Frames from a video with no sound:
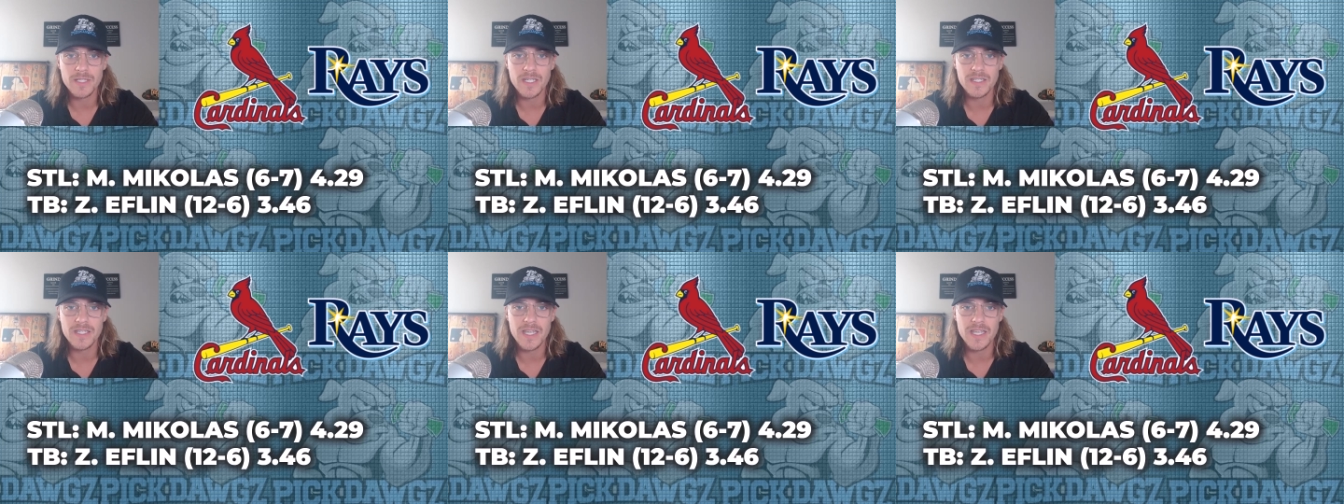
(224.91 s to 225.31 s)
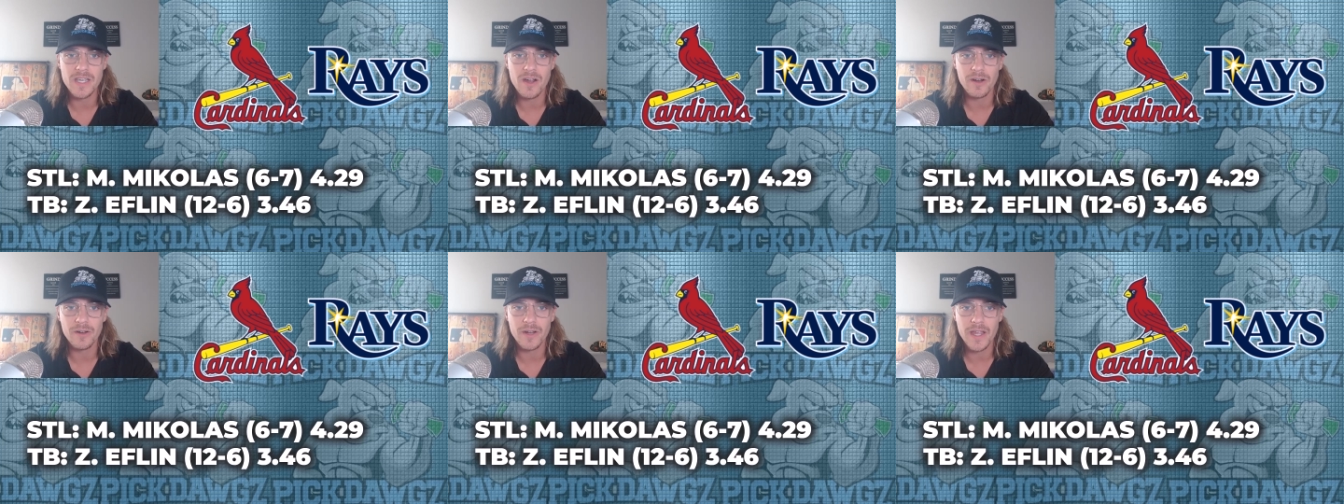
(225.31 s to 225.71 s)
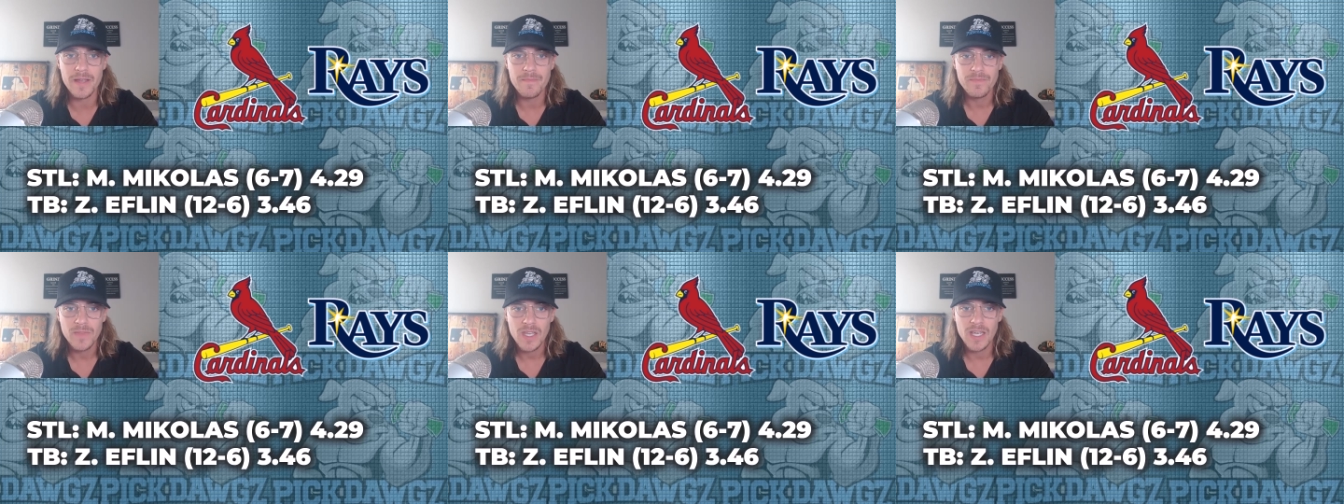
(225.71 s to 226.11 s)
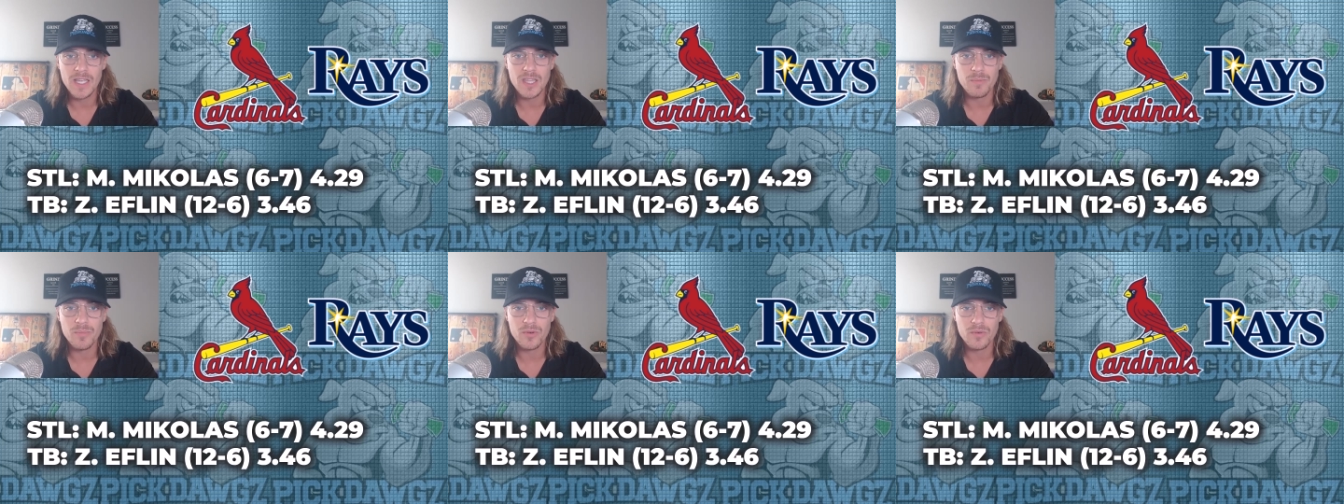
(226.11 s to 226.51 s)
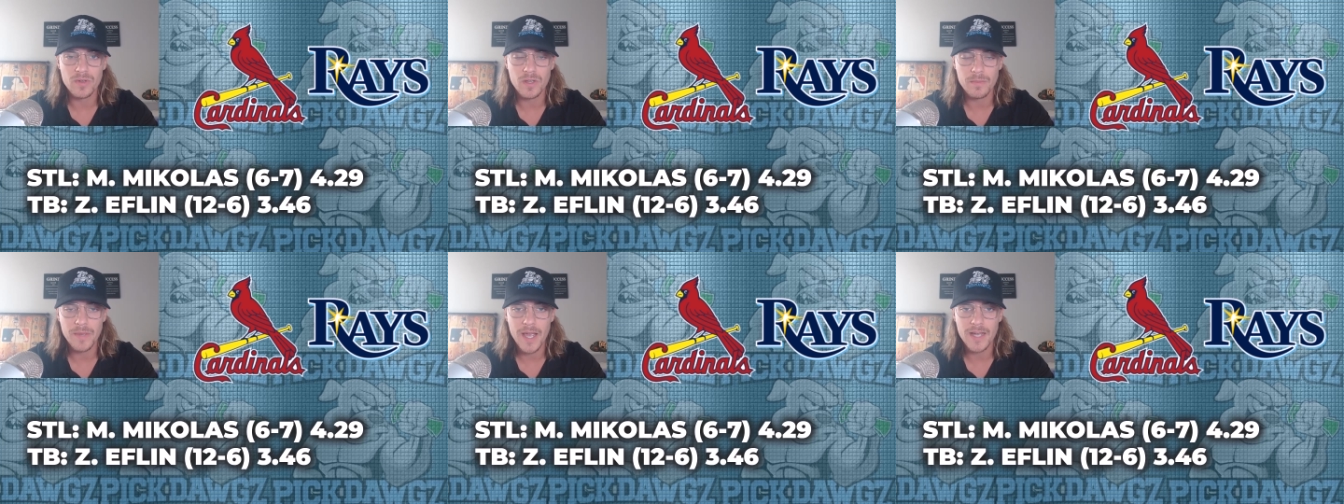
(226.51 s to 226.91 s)
His E R A in the pr
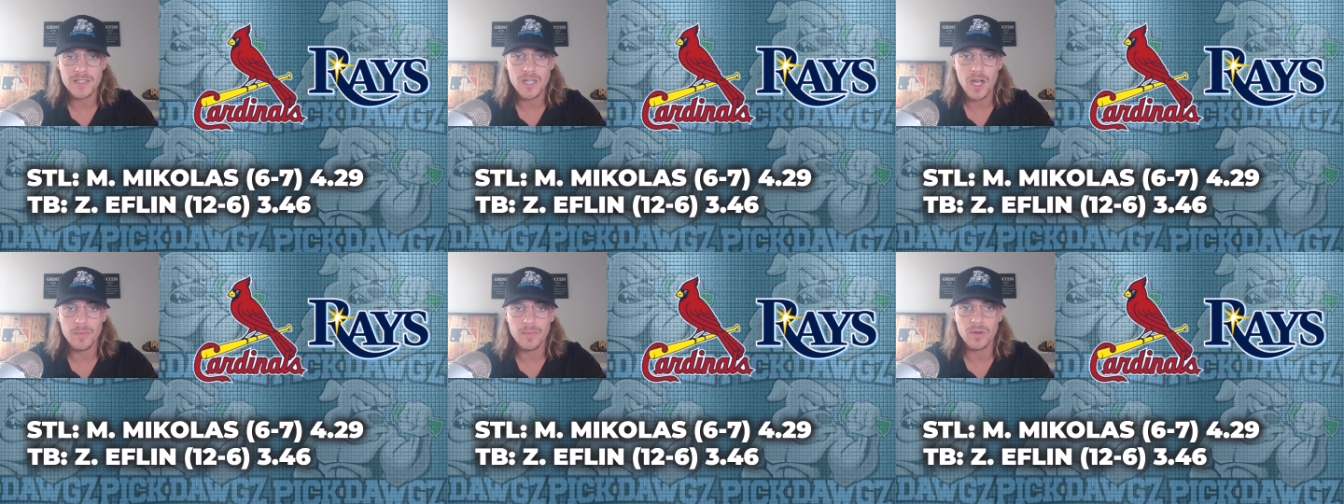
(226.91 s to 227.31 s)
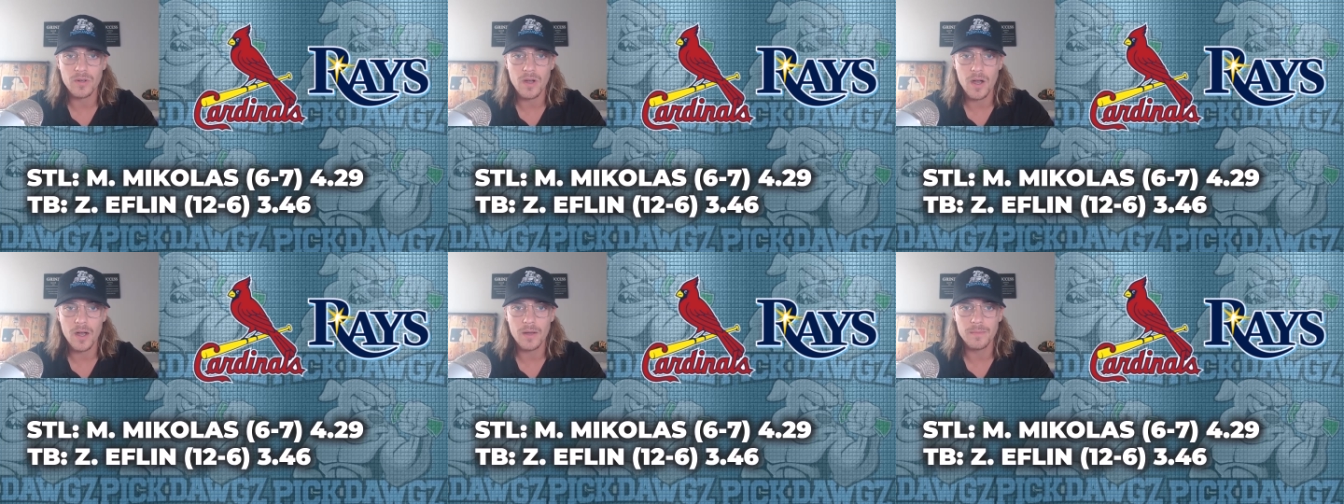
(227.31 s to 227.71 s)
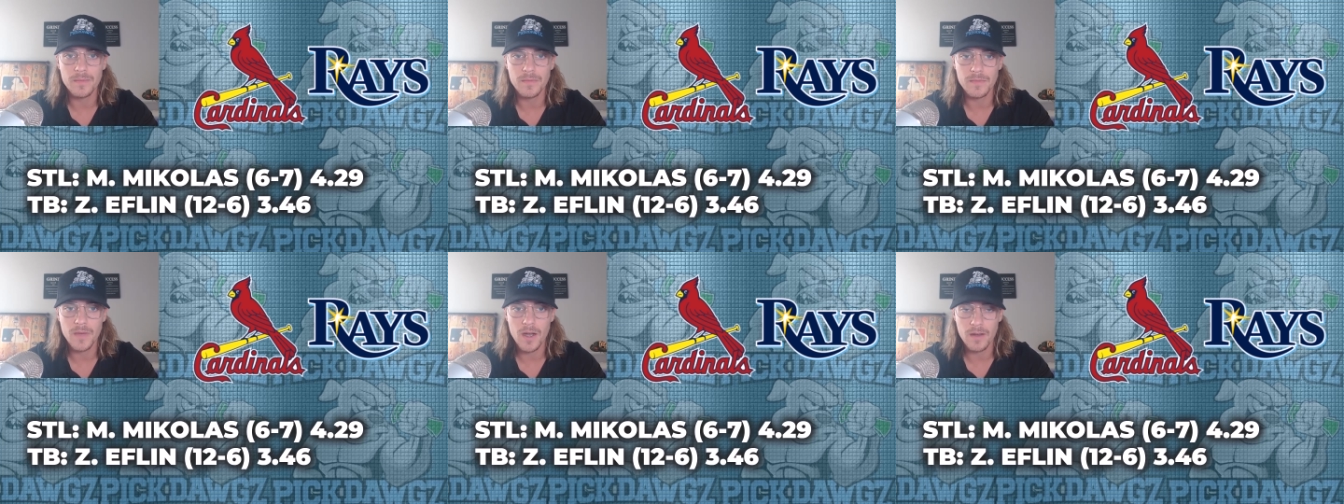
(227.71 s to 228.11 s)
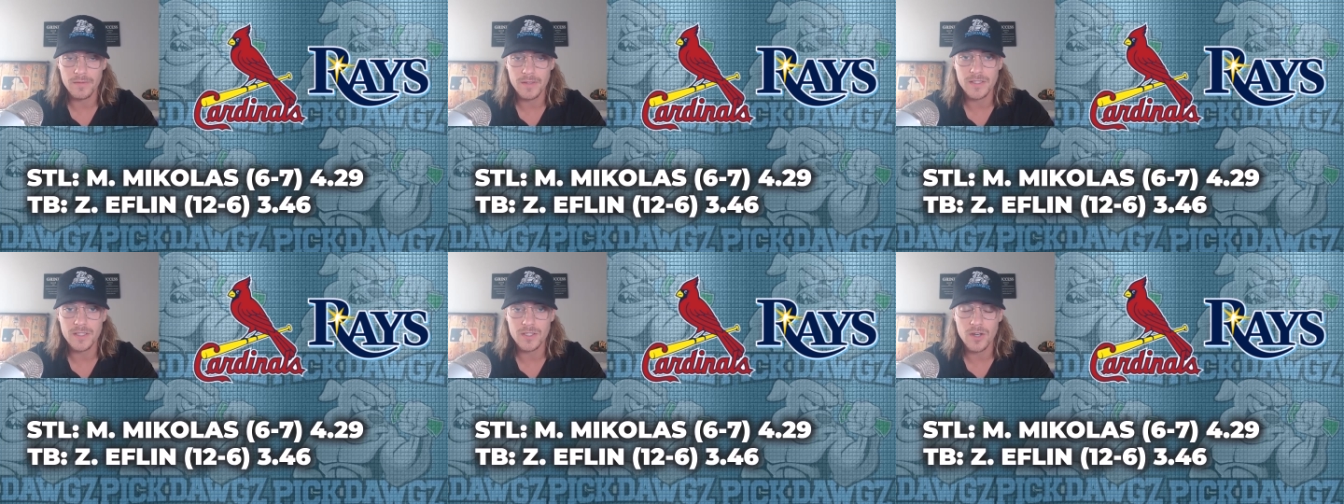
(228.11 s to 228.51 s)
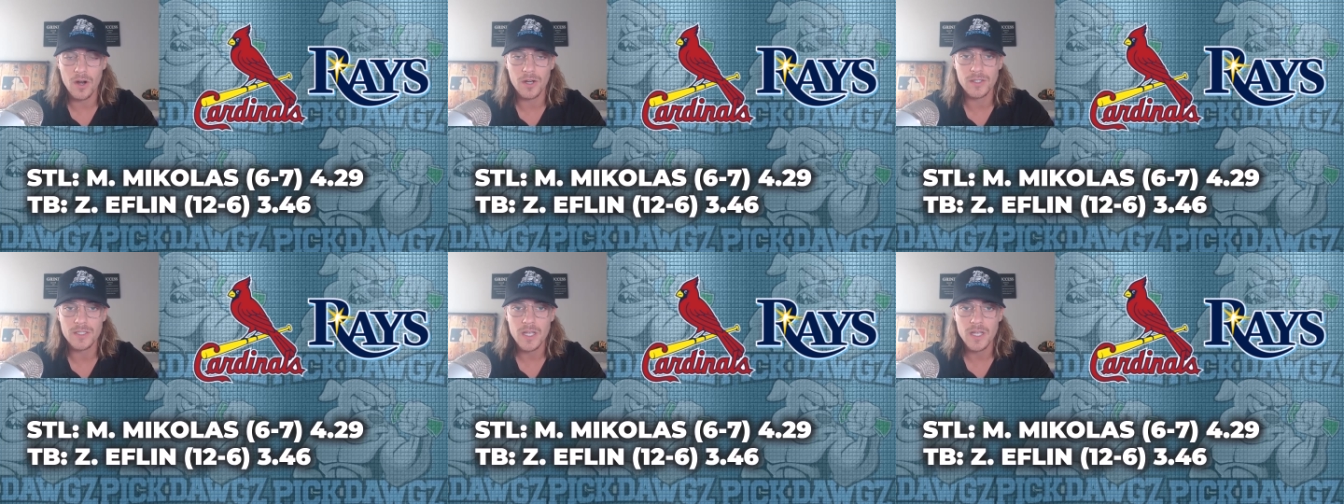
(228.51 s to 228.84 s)
past couple um, of his starts